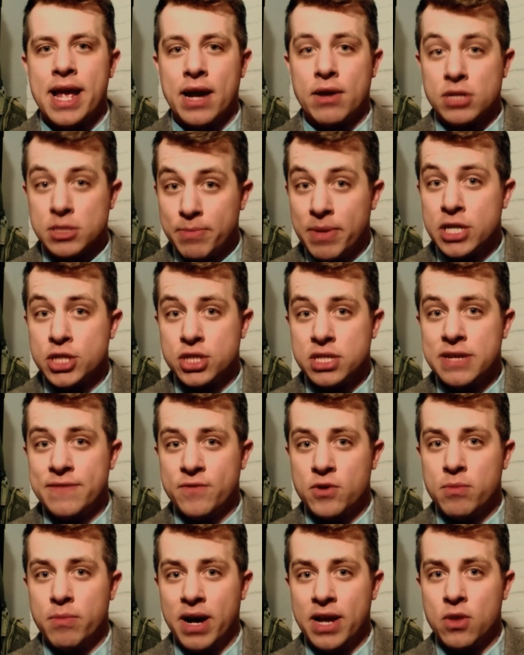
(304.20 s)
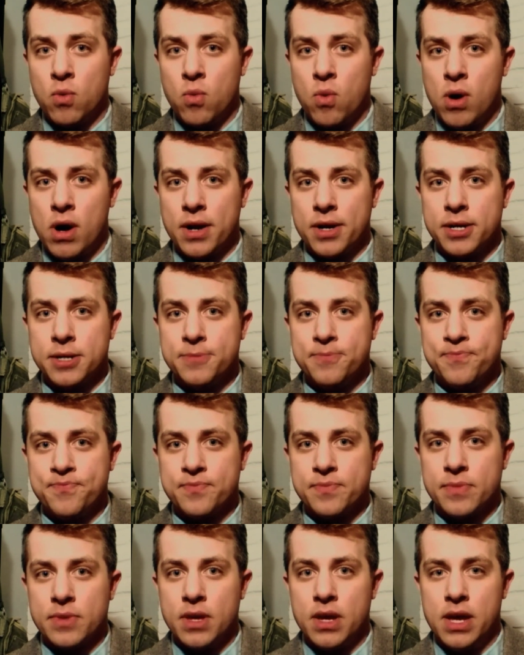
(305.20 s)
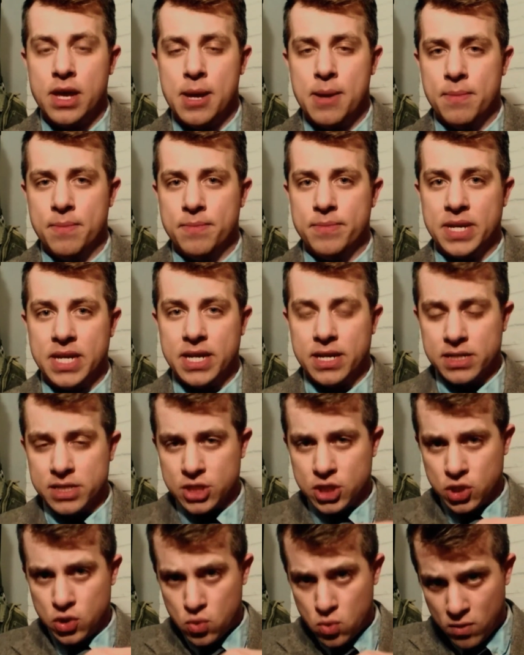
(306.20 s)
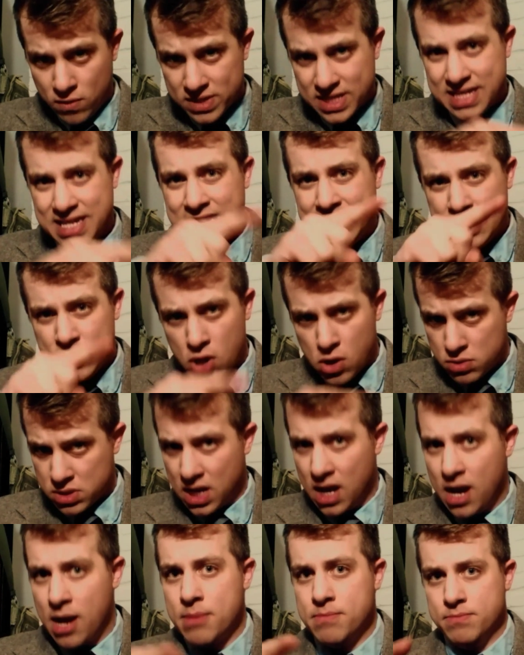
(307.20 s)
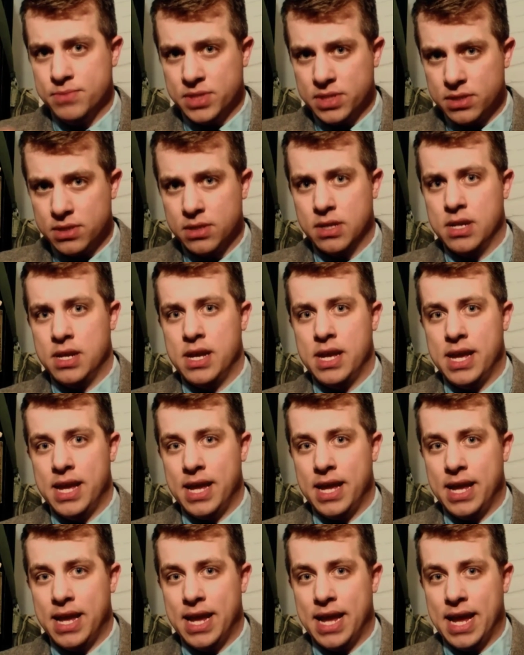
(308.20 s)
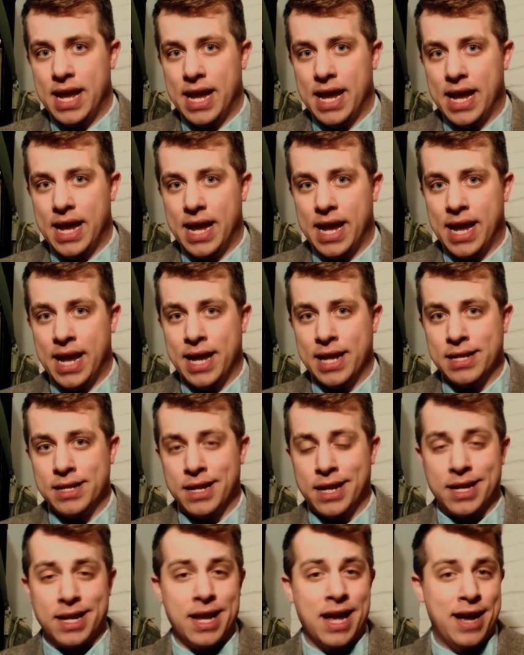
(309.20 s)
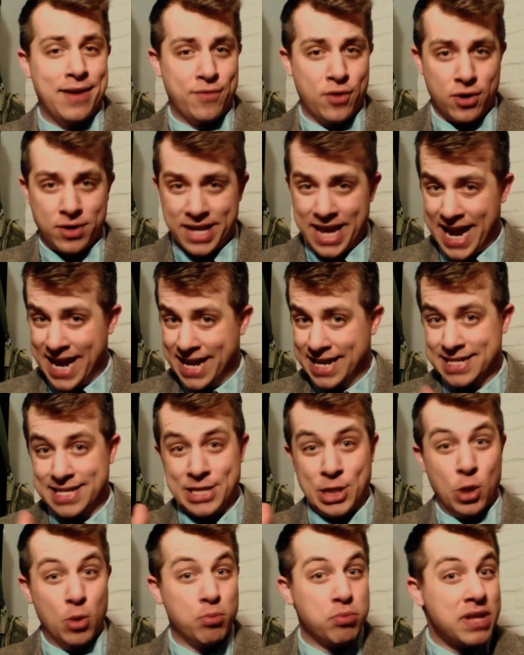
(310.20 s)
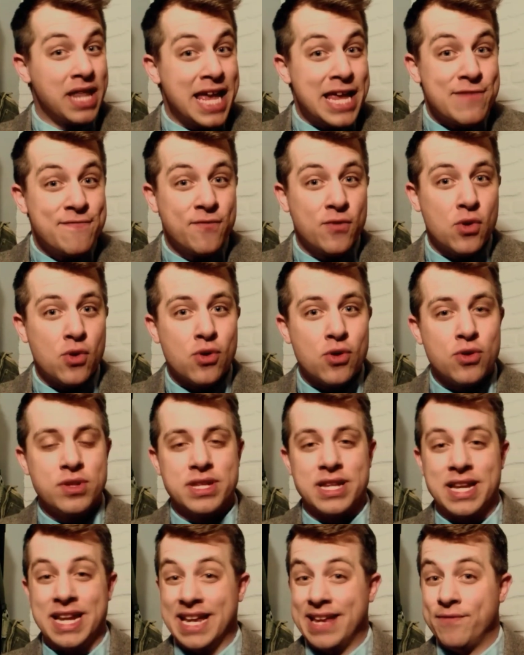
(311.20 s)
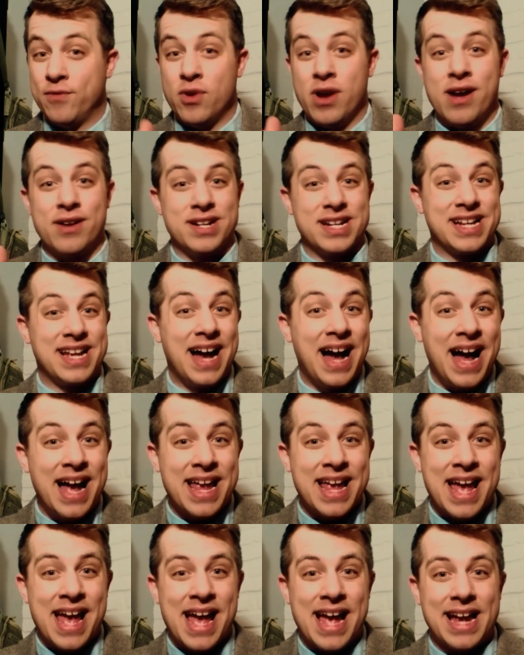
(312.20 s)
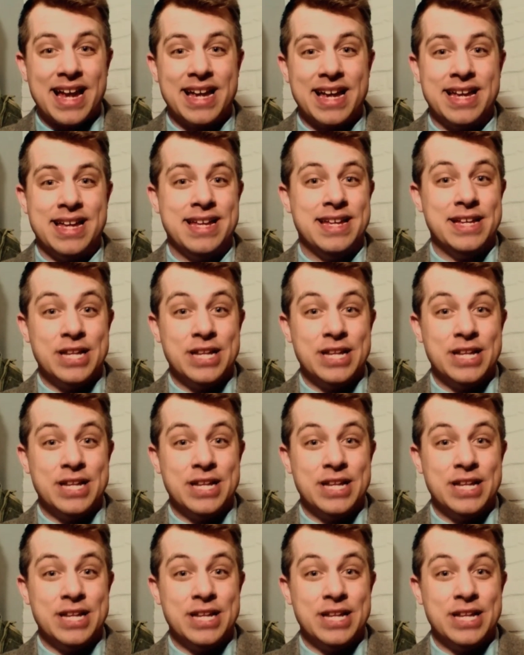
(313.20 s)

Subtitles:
out, especially if you're by the water, because you will see those humps. And I've heard caddies a little playful, like if you're out in a kayak,